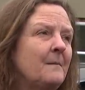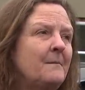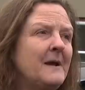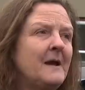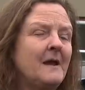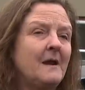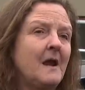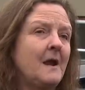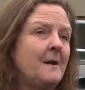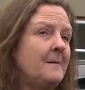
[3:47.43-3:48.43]
But,
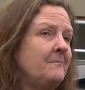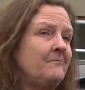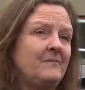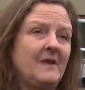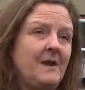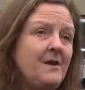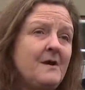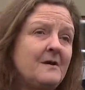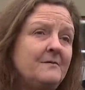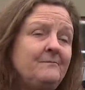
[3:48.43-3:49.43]
you
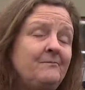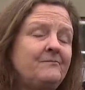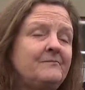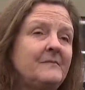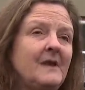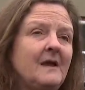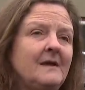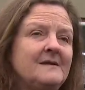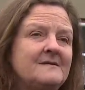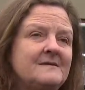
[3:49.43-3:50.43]
know,
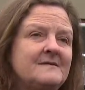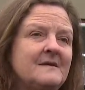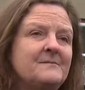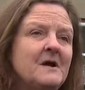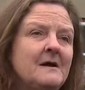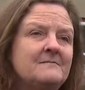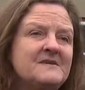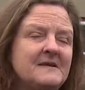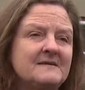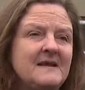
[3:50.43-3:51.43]
it's
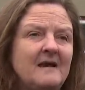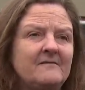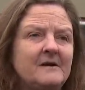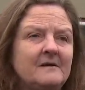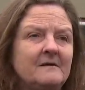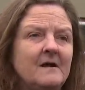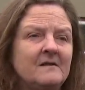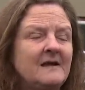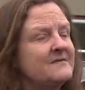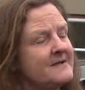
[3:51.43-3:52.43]
sometimes things have a
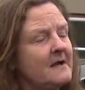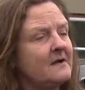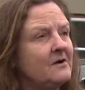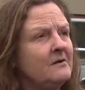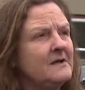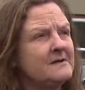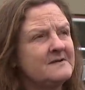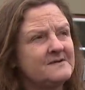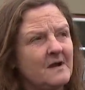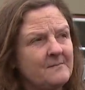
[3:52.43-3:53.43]
life cycle, and
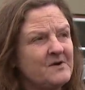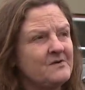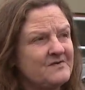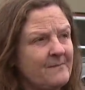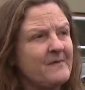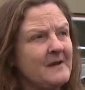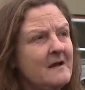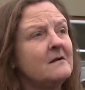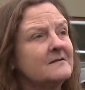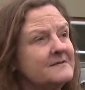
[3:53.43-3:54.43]
it's time to do something
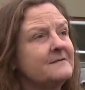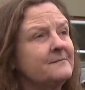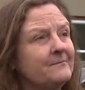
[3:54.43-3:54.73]
else.